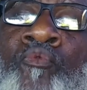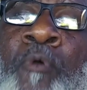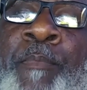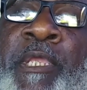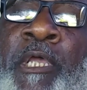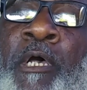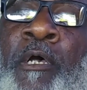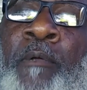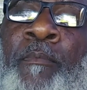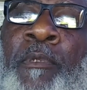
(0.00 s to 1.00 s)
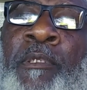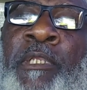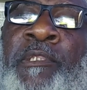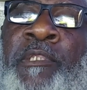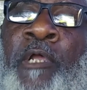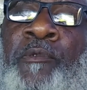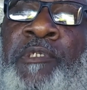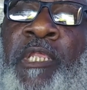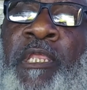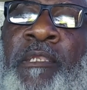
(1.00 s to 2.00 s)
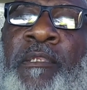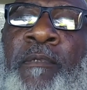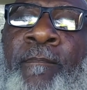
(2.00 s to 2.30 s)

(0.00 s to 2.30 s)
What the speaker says: will become the 13th,